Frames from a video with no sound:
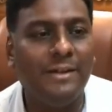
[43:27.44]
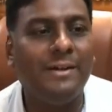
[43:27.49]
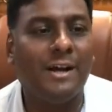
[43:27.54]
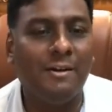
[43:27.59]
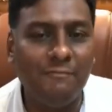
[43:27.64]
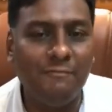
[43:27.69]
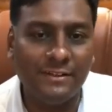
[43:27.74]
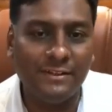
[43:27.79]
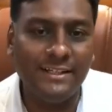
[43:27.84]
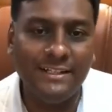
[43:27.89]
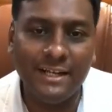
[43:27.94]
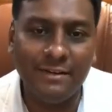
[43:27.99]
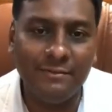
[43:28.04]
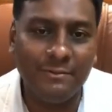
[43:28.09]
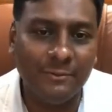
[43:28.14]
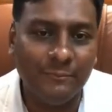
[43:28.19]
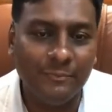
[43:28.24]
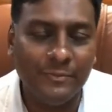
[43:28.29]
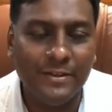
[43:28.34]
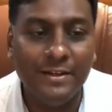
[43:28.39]
come for the
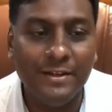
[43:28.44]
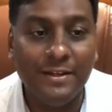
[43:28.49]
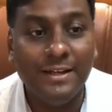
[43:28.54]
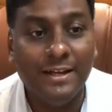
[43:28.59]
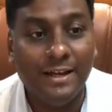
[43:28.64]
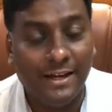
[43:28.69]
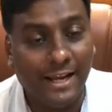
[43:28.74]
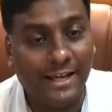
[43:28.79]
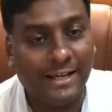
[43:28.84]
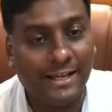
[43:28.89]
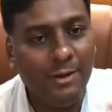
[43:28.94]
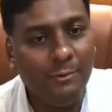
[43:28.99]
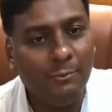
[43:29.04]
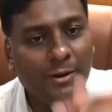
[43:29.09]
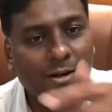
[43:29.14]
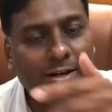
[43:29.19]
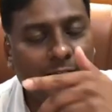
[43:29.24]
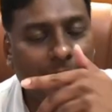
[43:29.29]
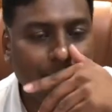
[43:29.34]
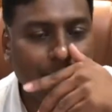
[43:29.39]
interview. Luckily,
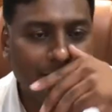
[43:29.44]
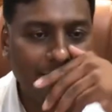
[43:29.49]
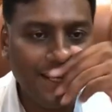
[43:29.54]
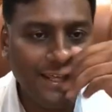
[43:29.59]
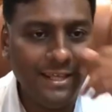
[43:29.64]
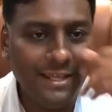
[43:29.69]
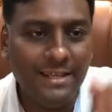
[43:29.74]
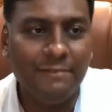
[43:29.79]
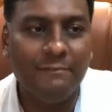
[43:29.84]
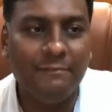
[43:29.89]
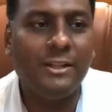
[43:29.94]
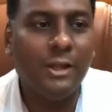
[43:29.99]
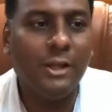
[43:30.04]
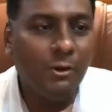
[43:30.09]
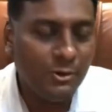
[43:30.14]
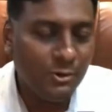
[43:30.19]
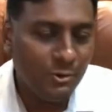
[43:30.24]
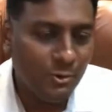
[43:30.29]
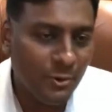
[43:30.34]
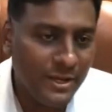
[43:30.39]
one company,
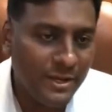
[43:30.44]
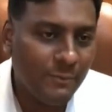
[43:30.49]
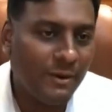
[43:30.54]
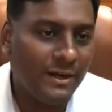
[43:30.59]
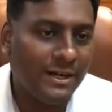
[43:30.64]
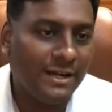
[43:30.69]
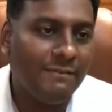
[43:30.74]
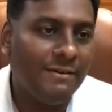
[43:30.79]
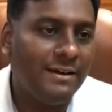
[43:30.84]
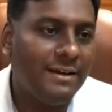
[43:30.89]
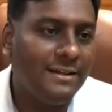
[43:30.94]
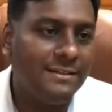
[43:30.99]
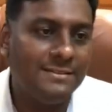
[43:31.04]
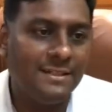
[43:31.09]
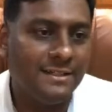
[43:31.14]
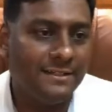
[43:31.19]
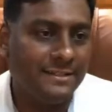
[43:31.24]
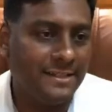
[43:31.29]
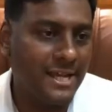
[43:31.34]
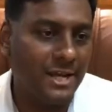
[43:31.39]
without knowing whatever is
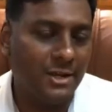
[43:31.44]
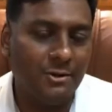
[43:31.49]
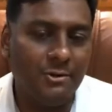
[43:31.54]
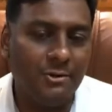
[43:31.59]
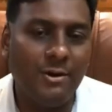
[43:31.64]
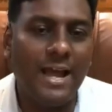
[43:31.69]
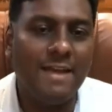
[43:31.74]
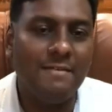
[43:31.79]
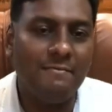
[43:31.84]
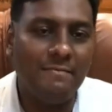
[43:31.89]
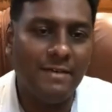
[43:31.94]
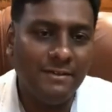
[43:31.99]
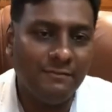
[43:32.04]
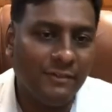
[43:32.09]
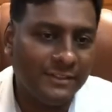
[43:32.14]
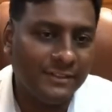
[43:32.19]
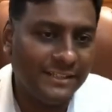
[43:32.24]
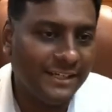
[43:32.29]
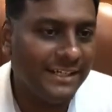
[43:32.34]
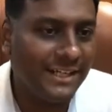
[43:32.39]
the thing, I went
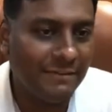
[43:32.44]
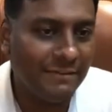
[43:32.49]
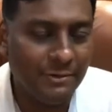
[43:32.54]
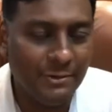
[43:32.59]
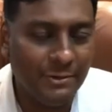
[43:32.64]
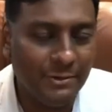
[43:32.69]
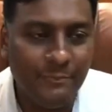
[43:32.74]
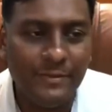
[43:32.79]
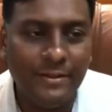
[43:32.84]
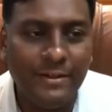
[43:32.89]
for that interview.